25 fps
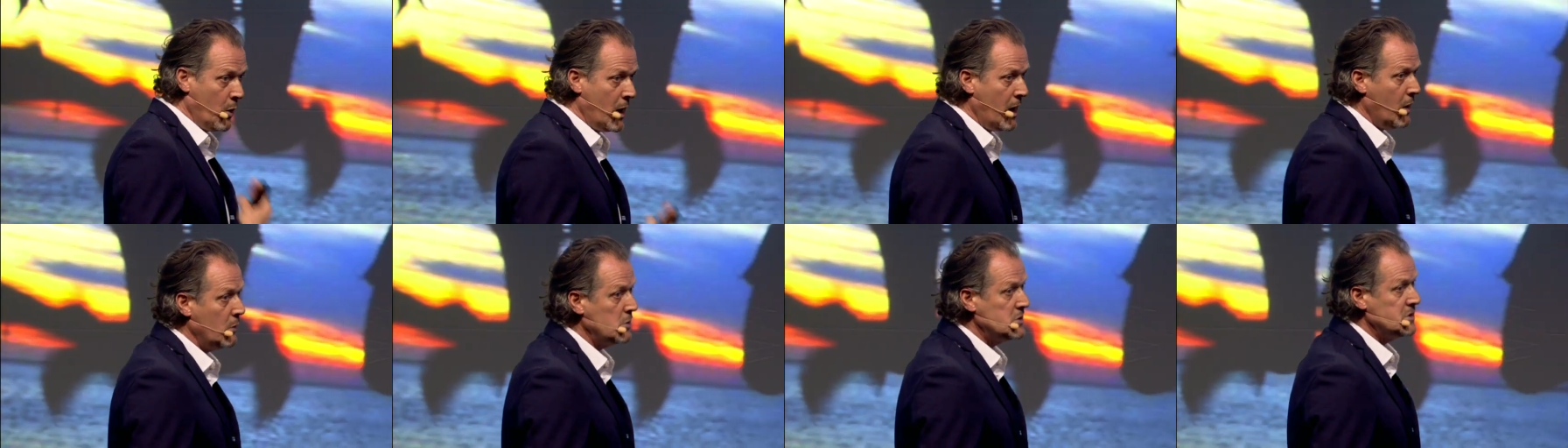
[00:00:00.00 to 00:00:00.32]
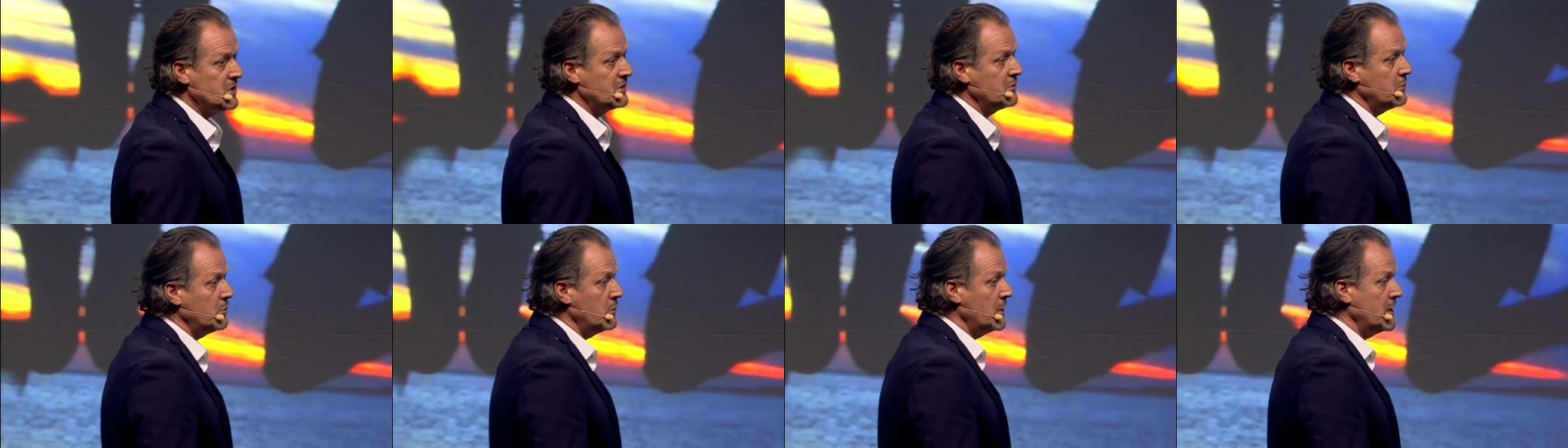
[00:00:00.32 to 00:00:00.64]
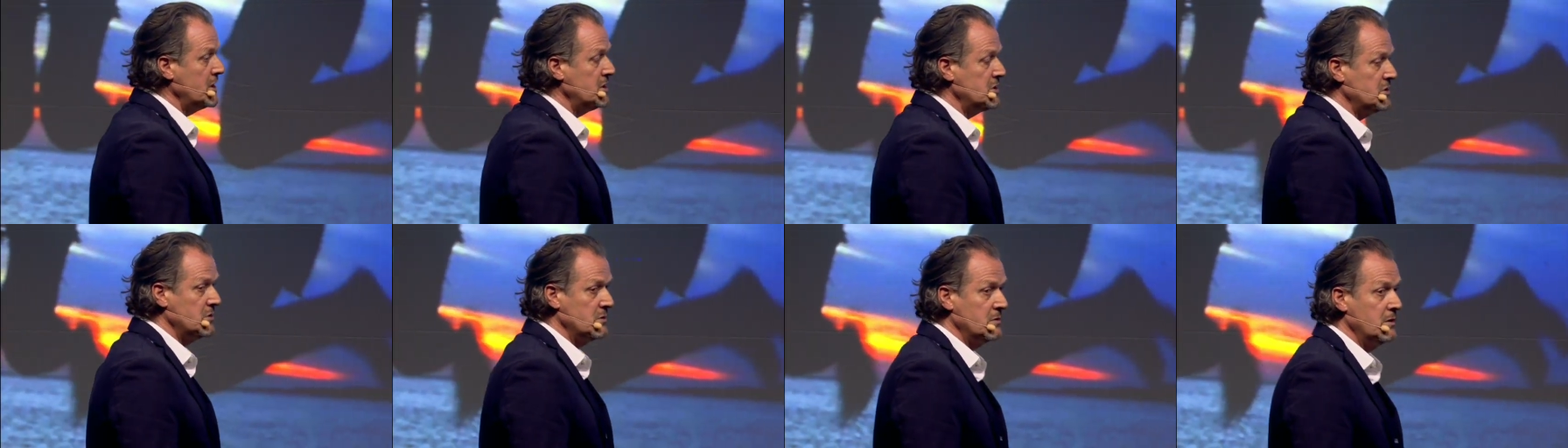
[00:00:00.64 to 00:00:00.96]
wow
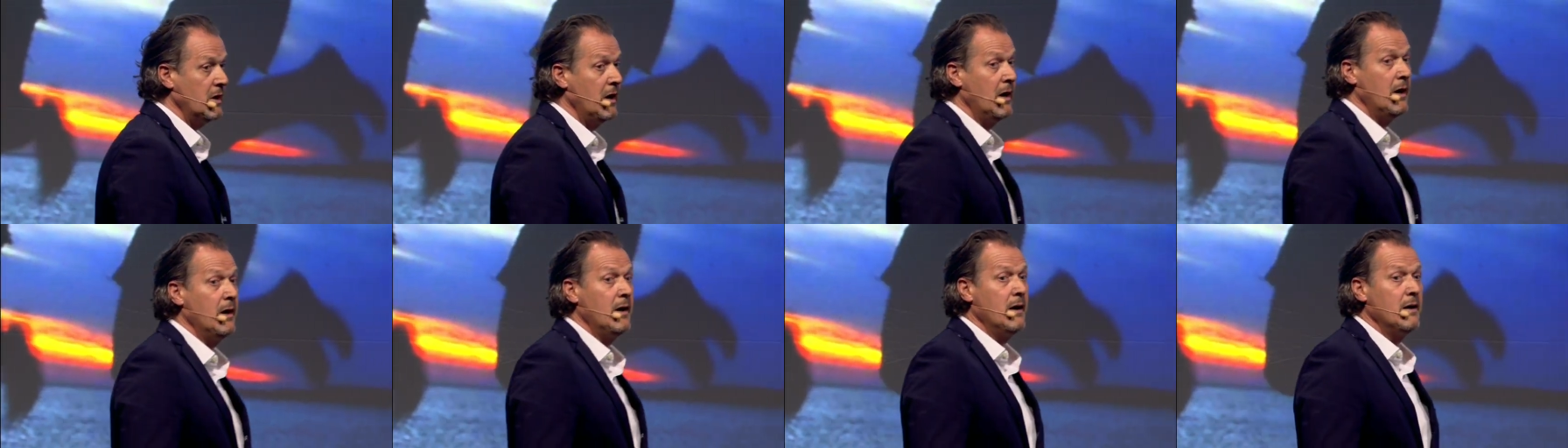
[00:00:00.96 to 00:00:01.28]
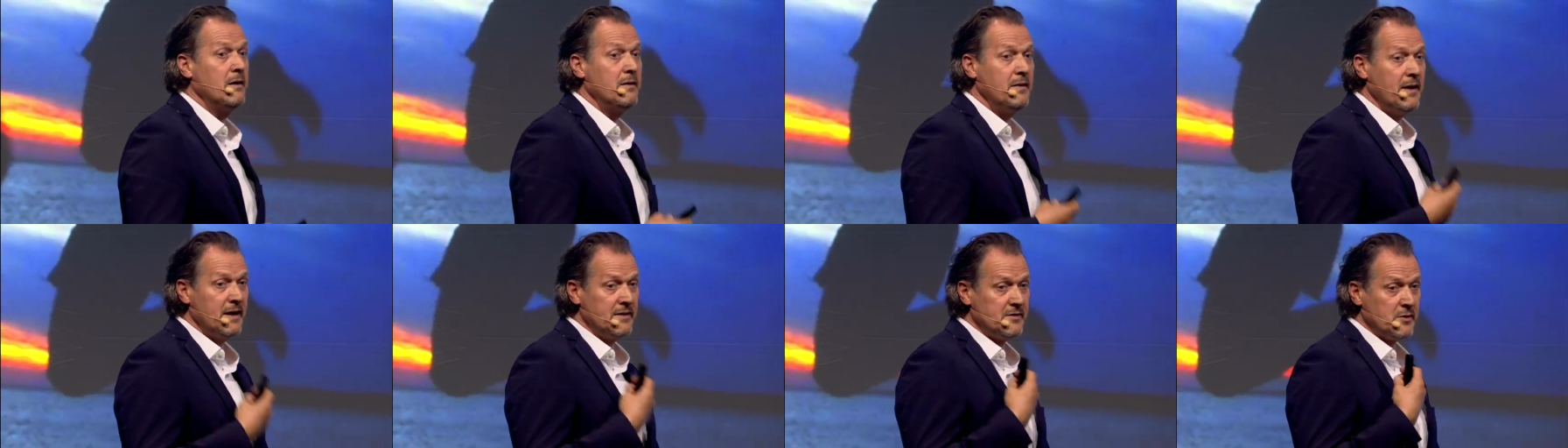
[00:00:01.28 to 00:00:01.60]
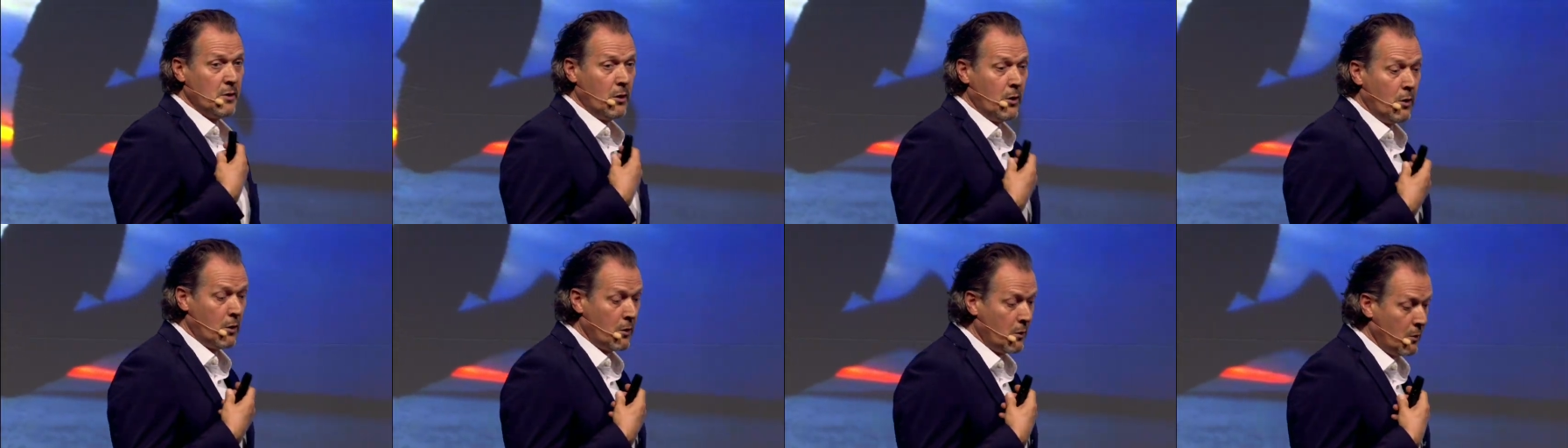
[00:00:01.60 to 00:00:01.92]
generation, that
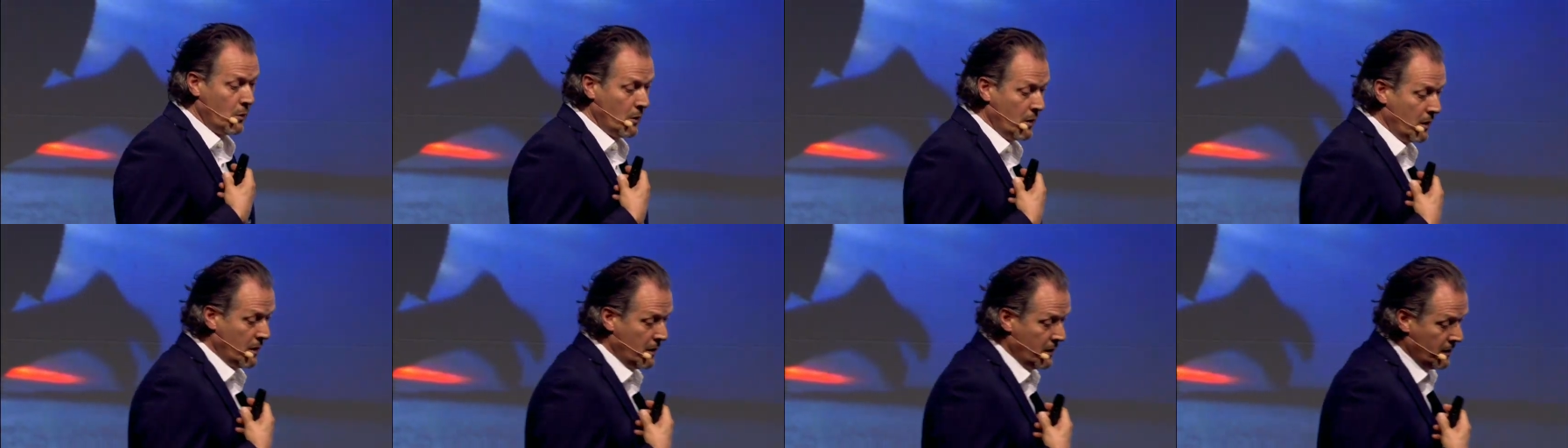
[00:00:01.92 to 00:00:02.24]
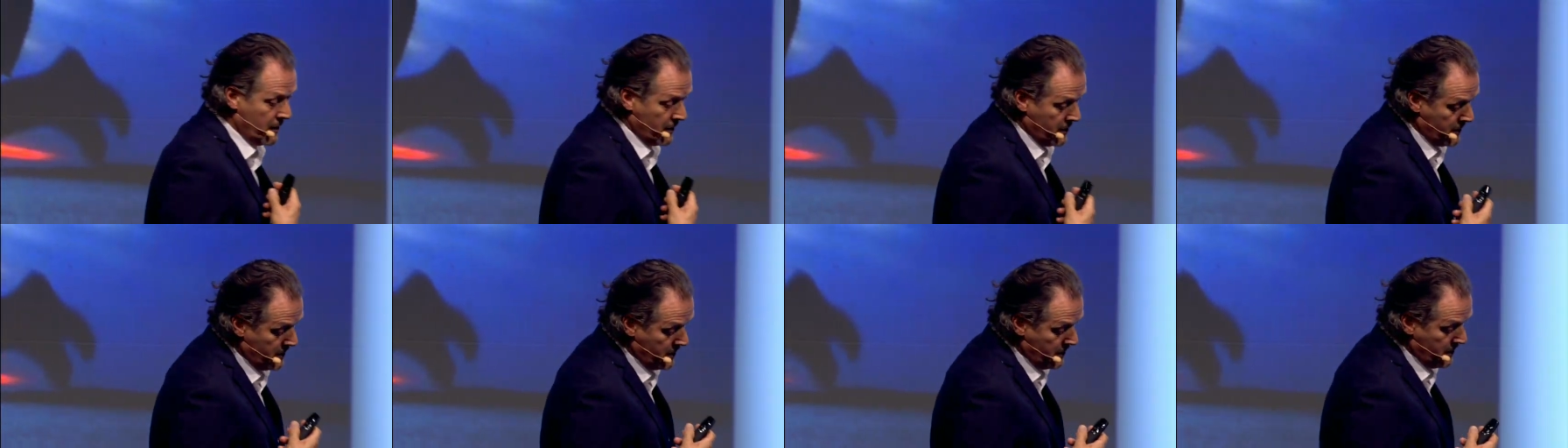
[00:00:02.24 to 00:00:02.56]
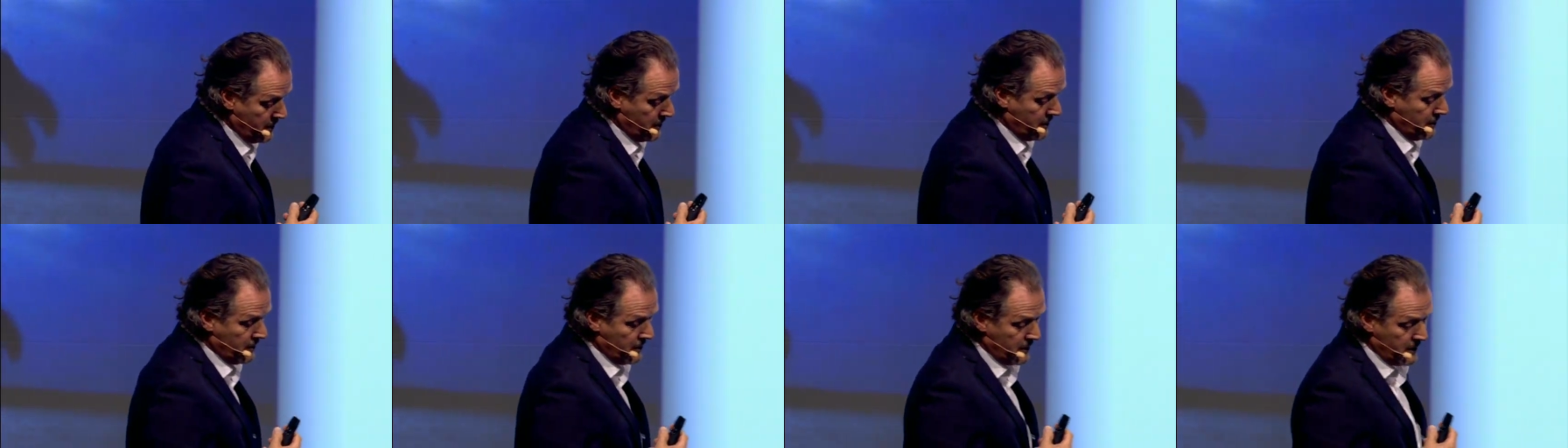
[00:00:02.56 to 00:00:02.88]
are
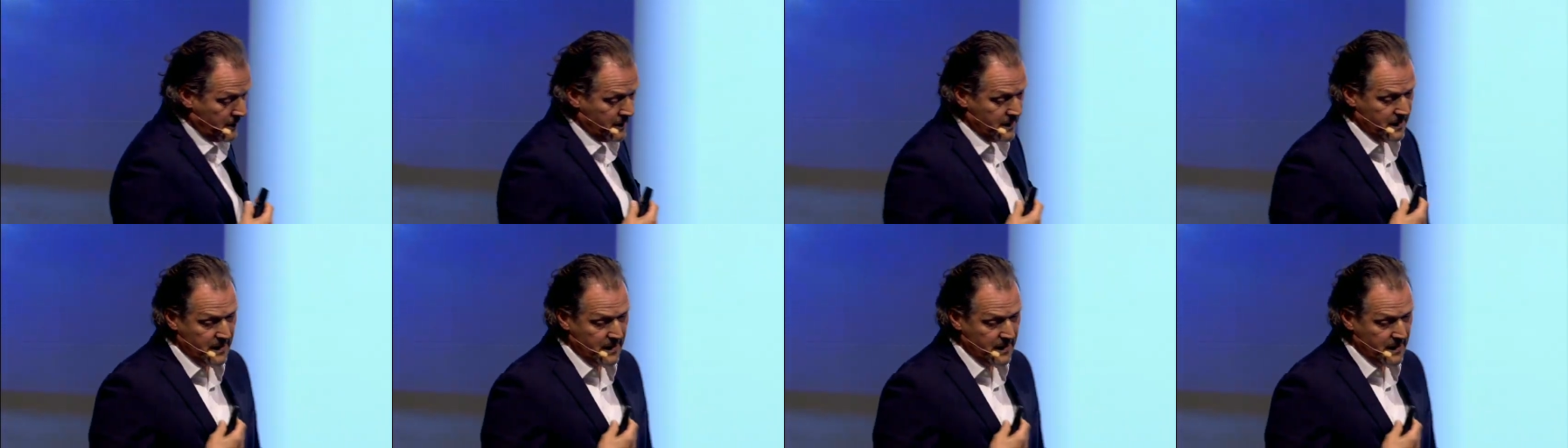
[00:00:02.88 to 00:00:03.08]
uh,